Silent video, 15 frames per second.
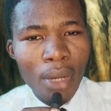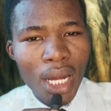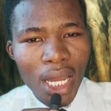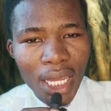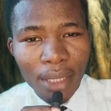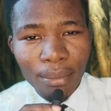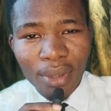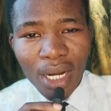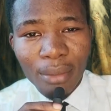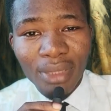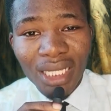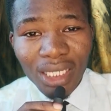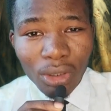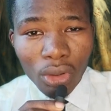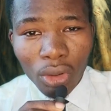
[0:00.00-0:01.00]
Abraham
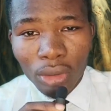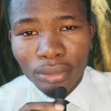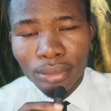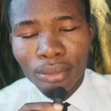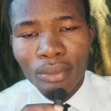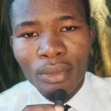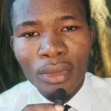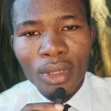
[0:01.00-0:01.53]
Lincoln